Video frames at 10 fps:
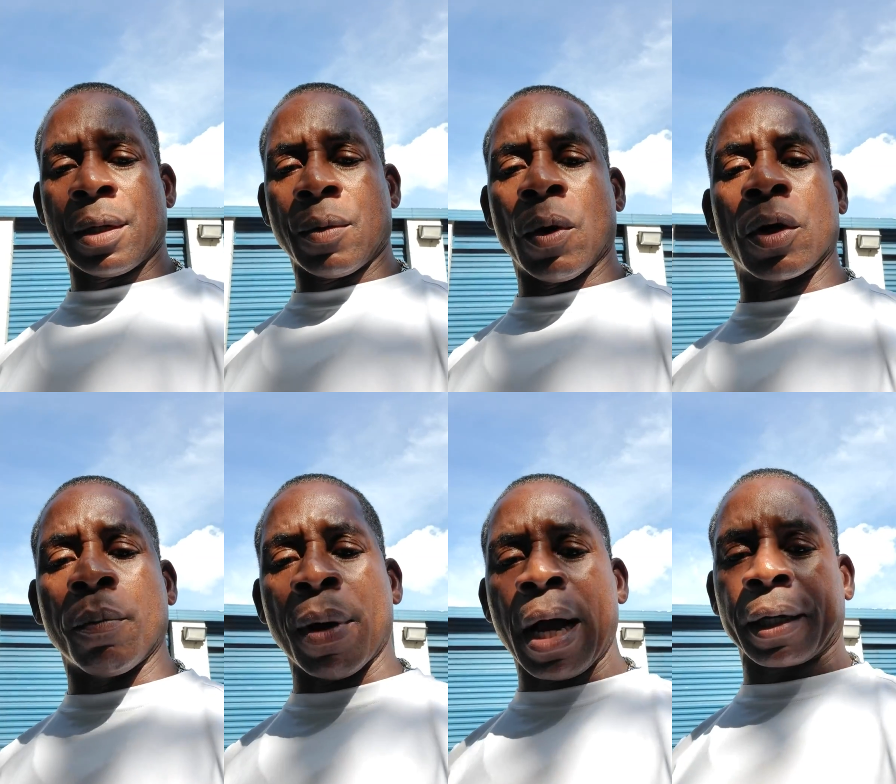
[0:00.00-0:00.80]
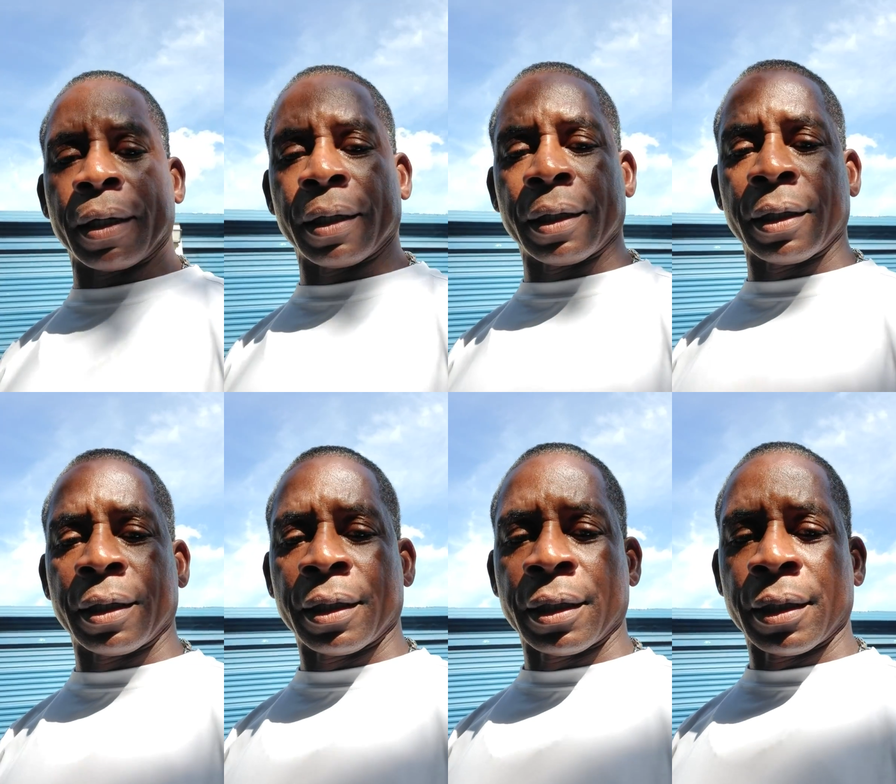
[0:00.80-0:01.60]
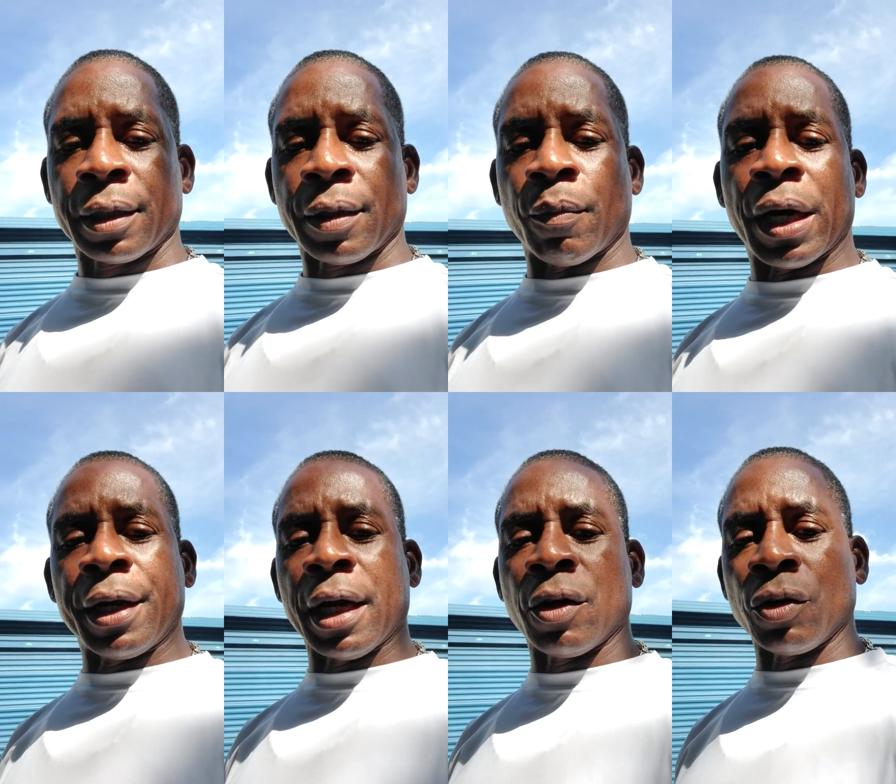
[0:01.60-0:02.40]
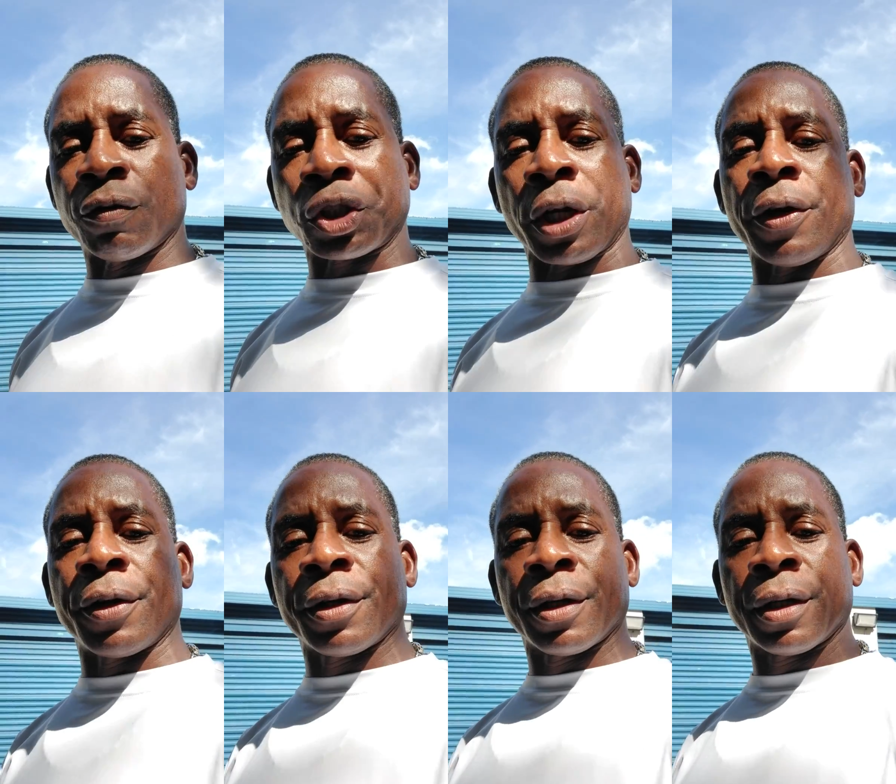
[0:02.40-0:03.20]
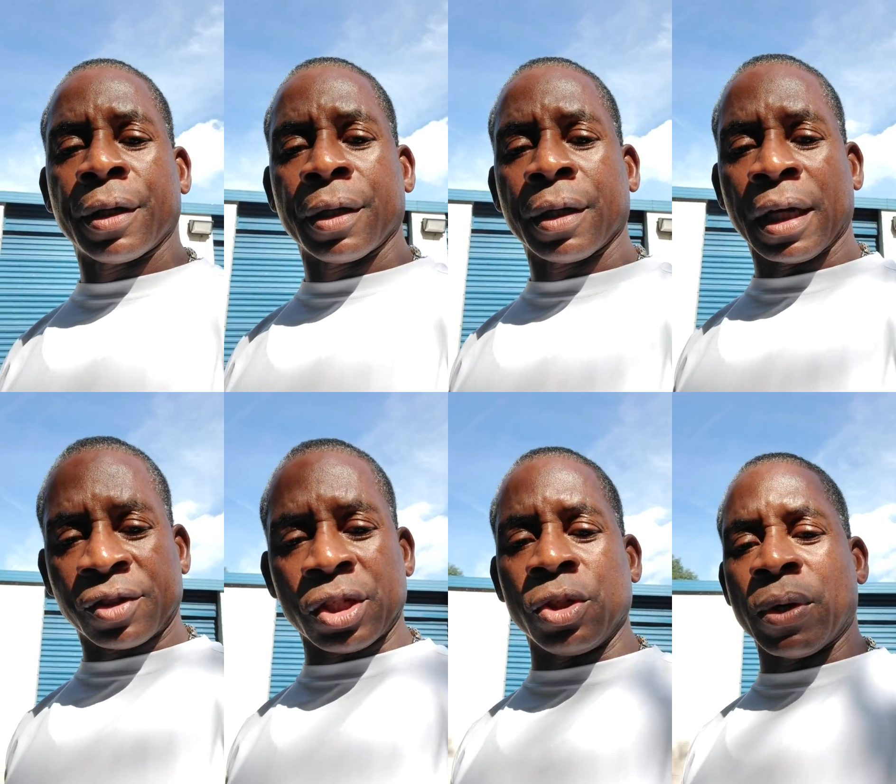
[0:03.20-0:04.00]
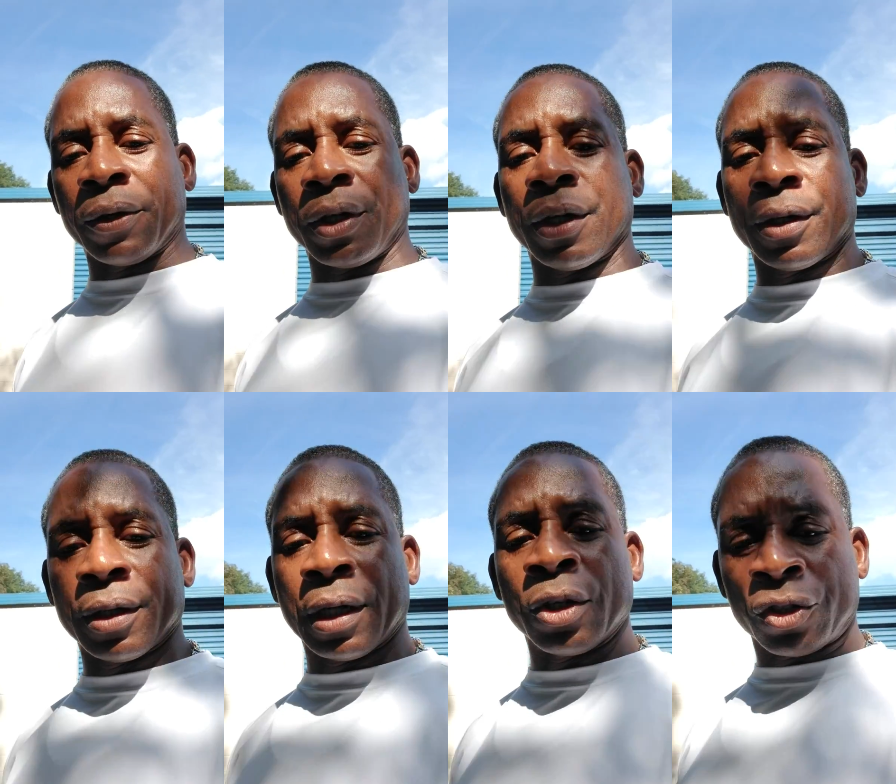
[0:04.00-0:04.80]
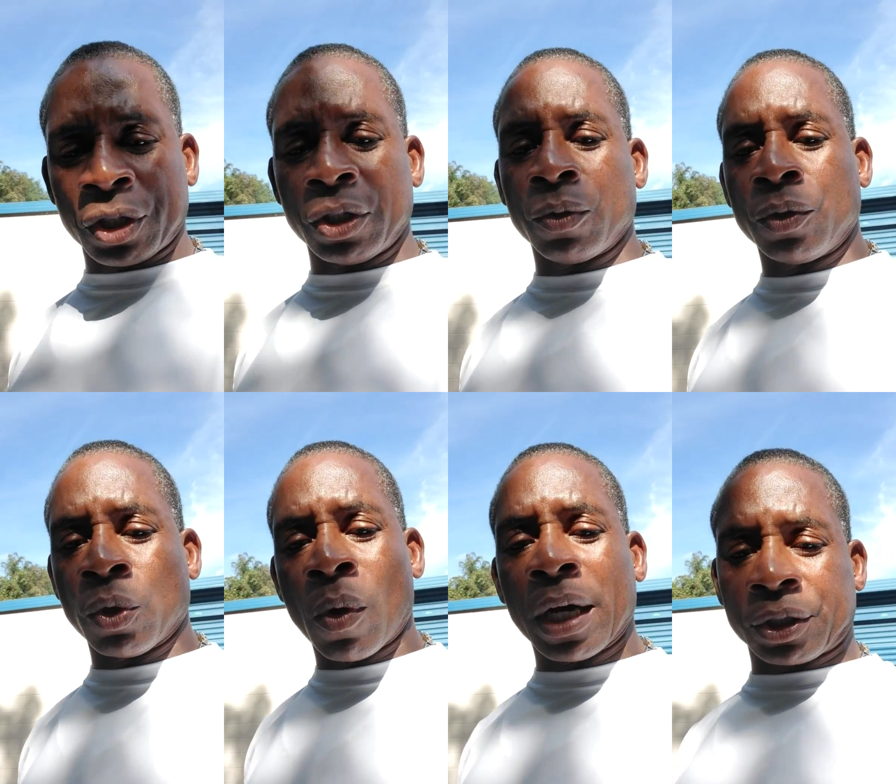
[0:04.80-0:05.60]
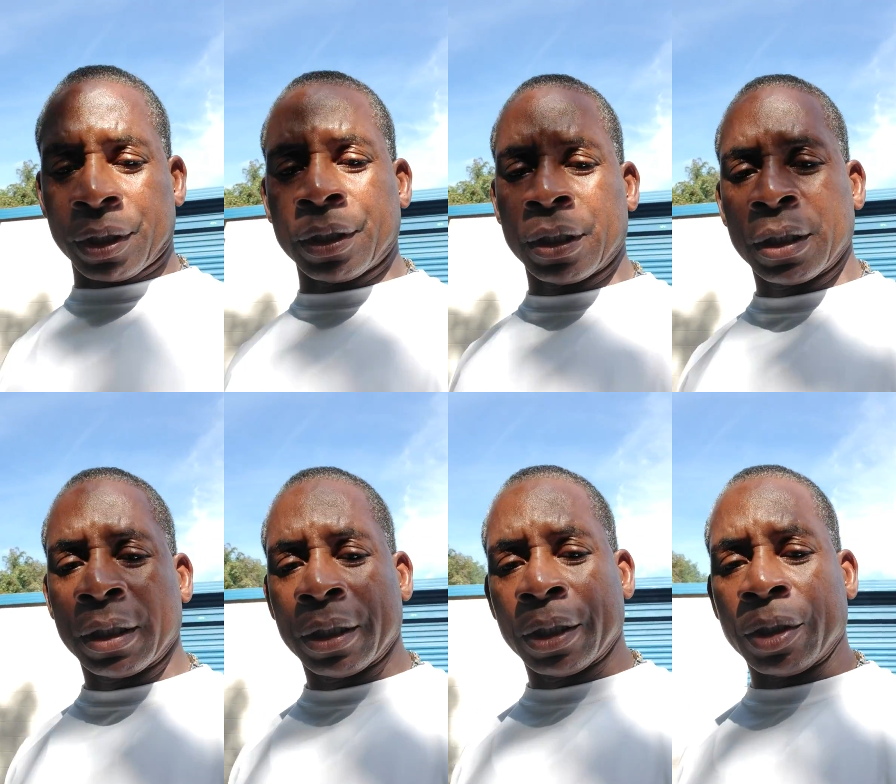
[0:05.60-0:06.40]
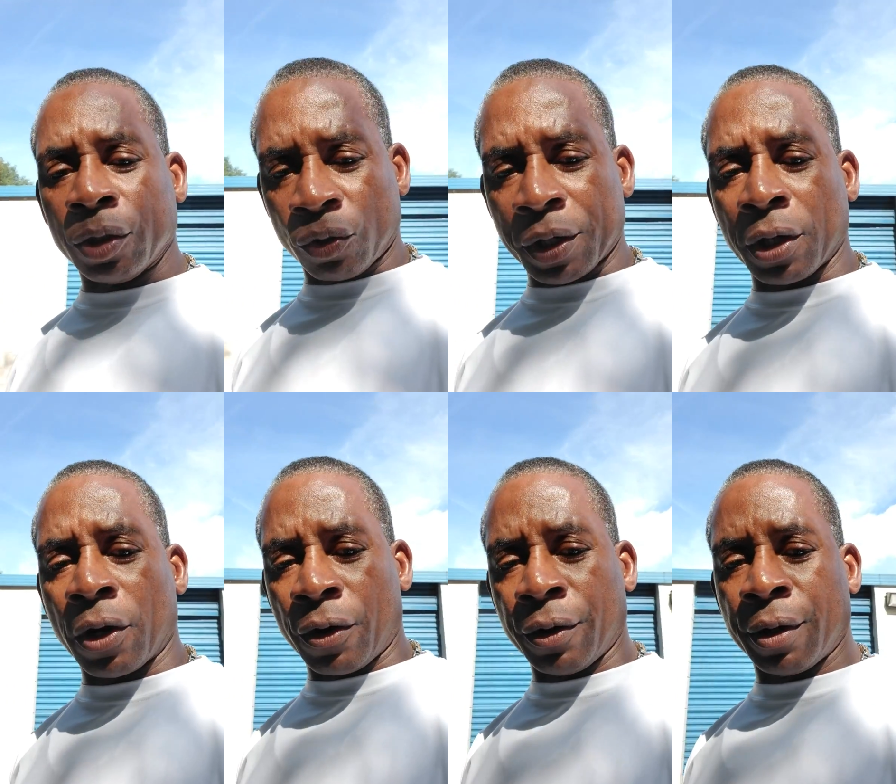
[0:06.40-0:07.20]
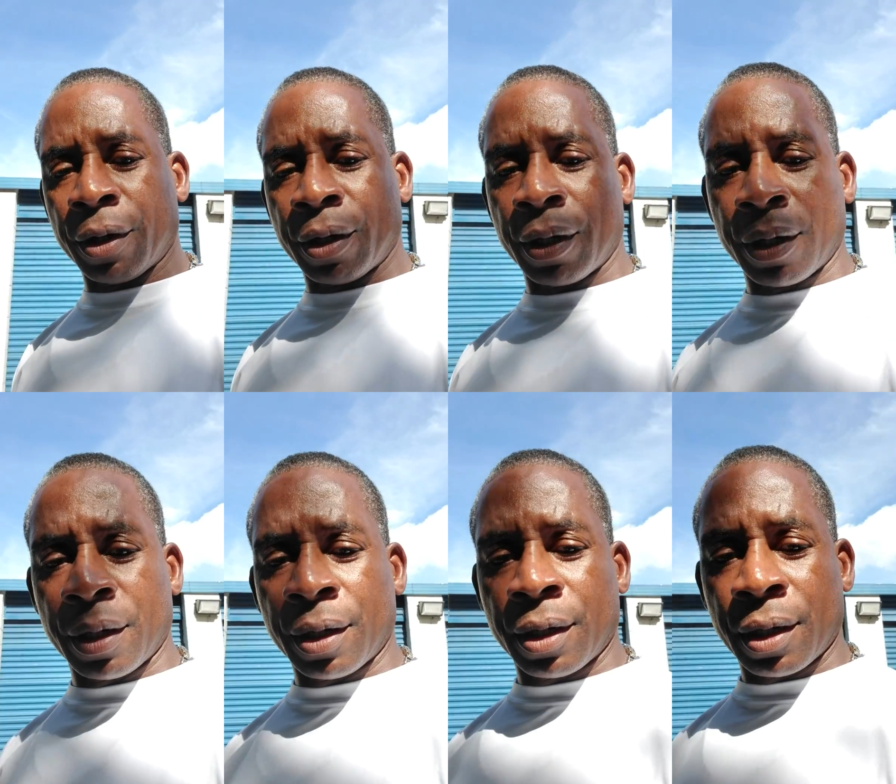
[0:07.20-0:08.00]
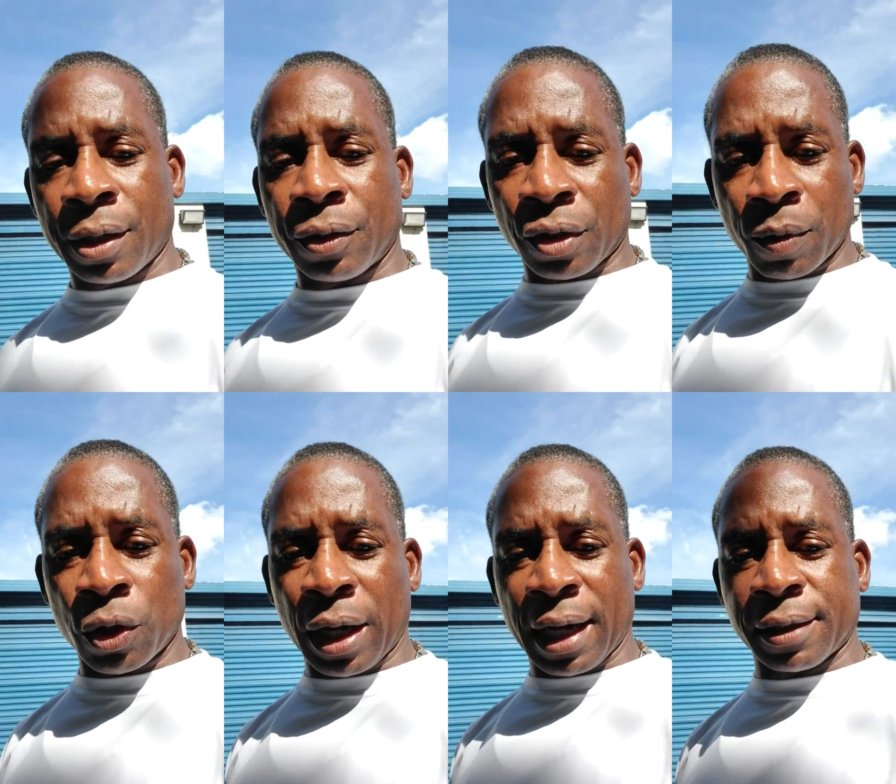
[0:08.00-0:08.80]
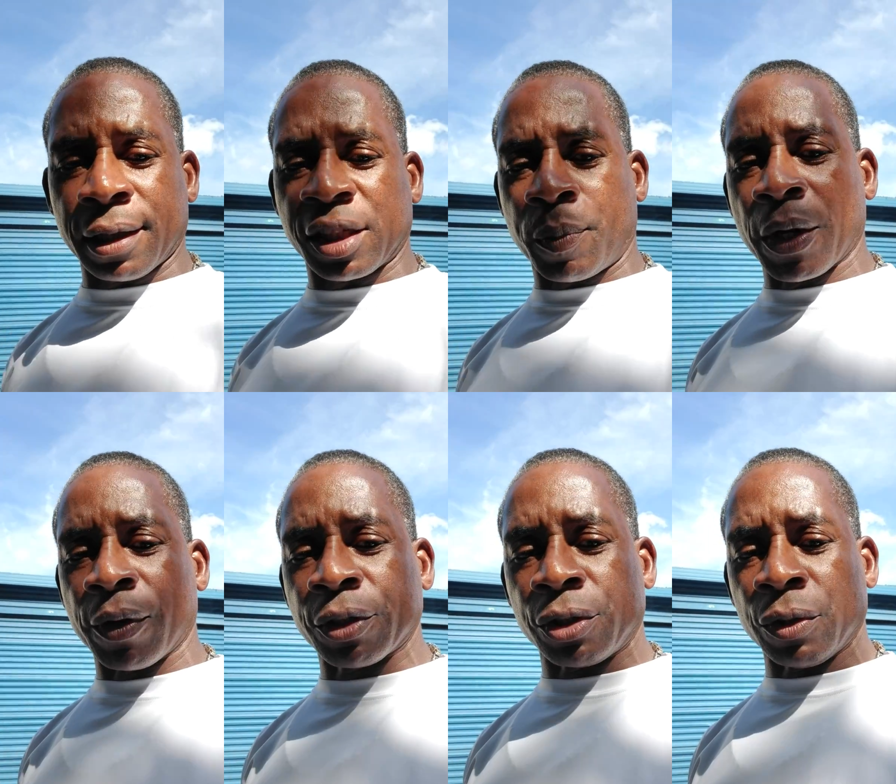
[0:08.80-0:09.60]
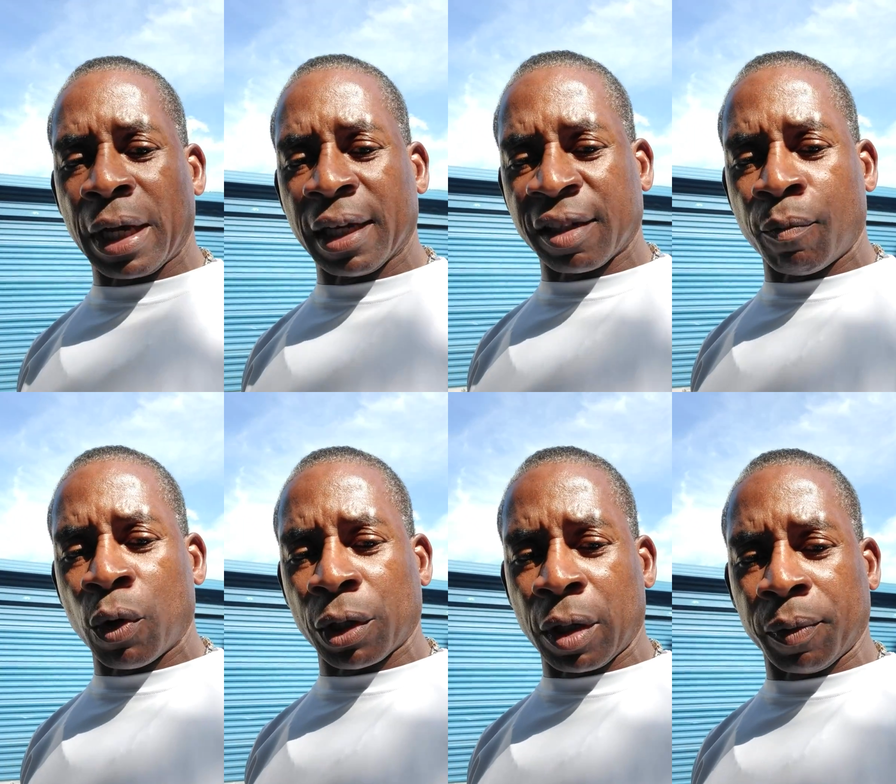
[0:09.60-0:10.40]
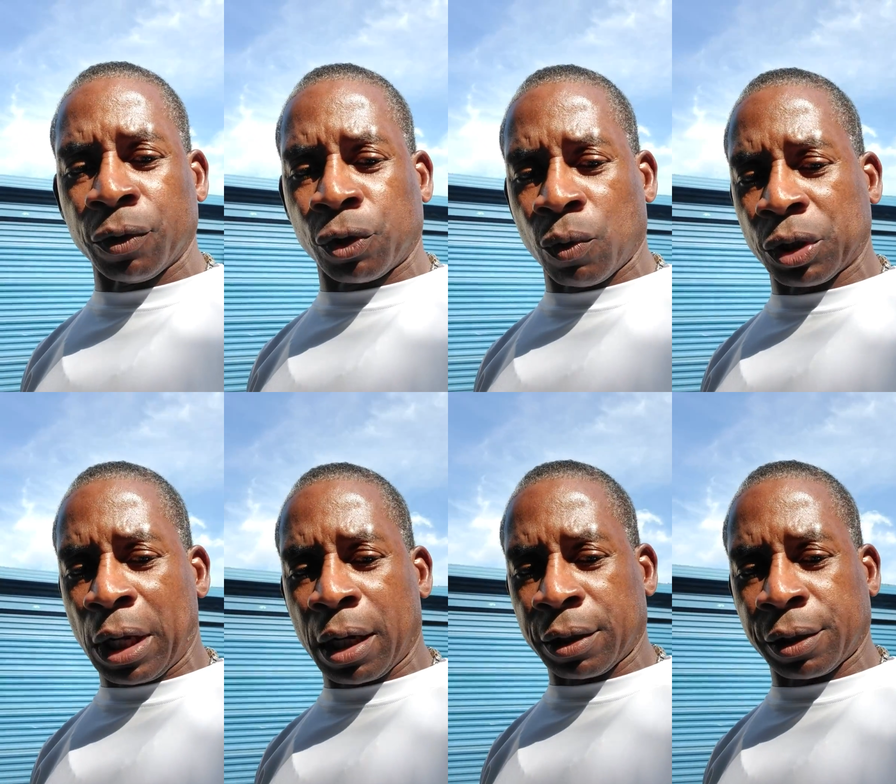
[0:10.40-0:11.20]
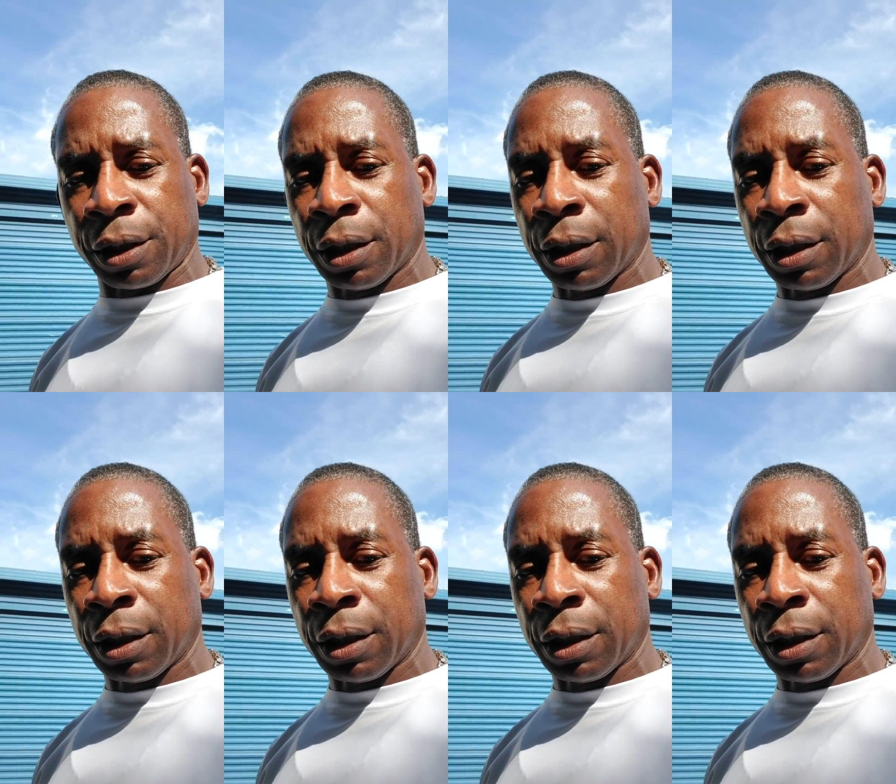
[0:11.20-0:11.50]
Welcome back. By now, you've shared. I see you out there. I see you. You're watching. You're trying to learn. Some of you guys are experienced. You guys have bought a couple of storage lockers.